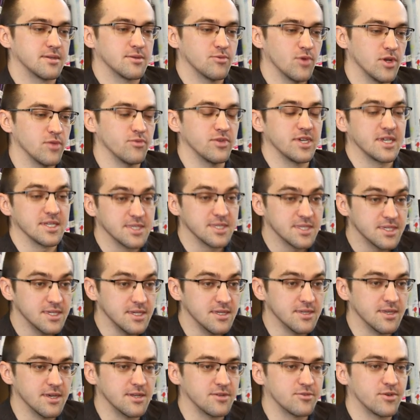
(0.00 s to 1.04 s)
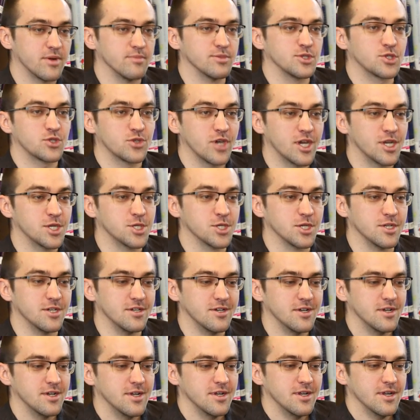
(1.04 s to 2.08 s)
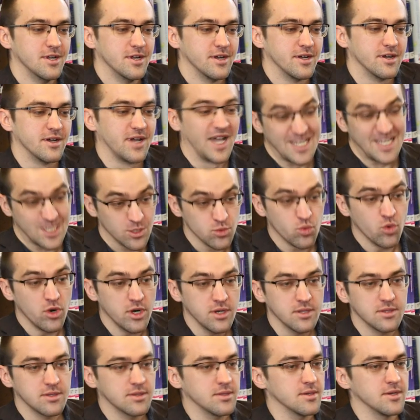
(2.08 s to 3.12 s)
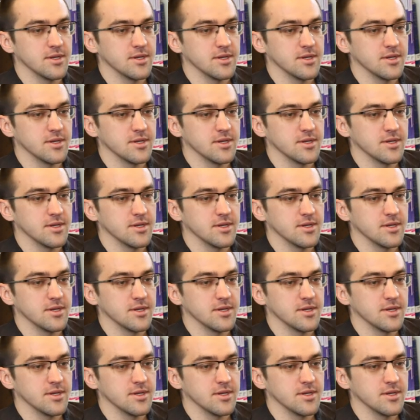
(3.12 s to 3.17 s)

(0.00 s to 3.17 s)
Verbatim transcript: Well, we can see that Trump's strategy uh, hasn't worked.